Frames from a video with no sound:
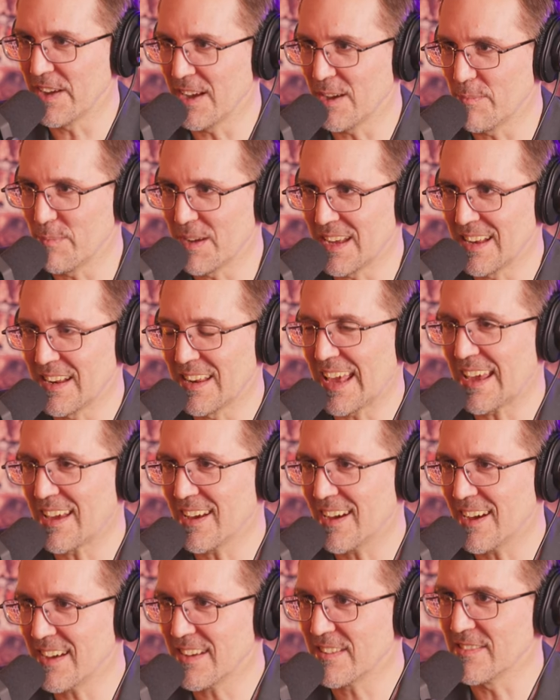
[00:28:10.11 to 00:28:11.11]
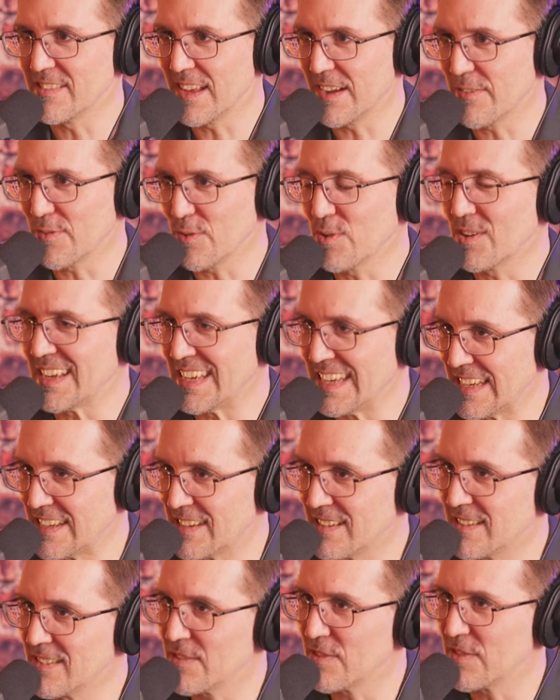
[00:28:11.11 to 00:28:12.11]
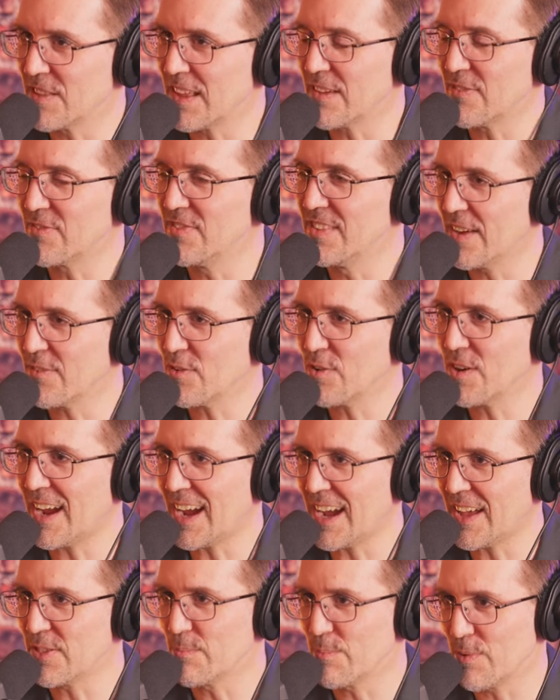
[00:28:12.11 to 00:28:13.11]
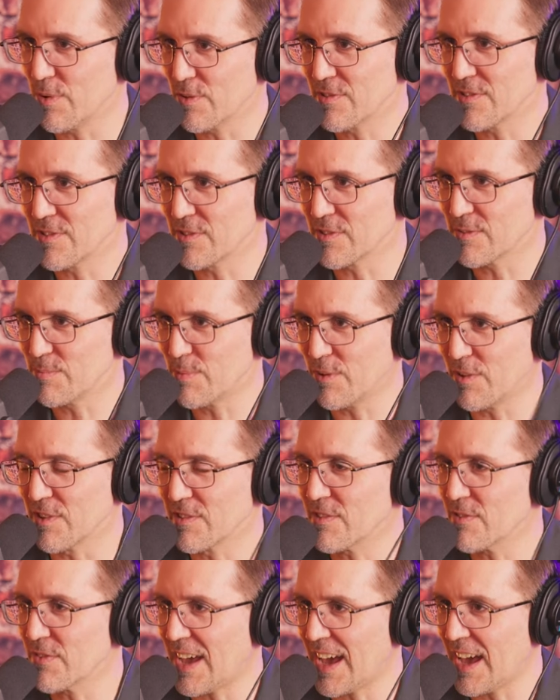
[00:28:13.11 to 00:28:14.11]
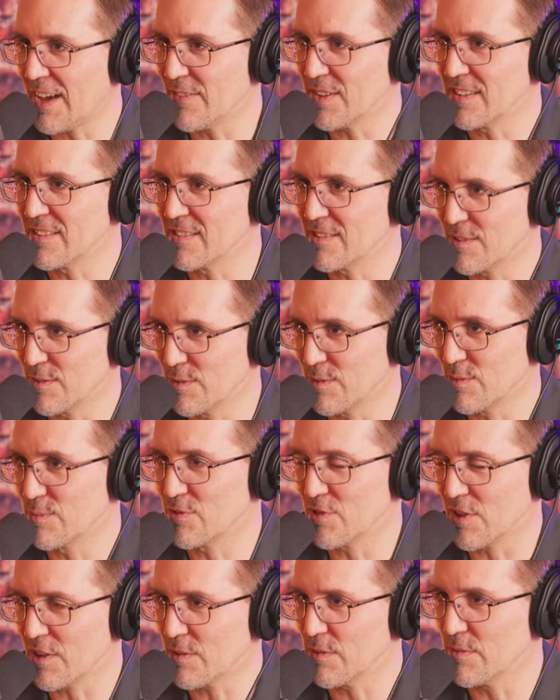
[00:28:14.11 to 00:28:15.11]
I mean, AI has never eaten, so they've never had the personal experience of having to juggle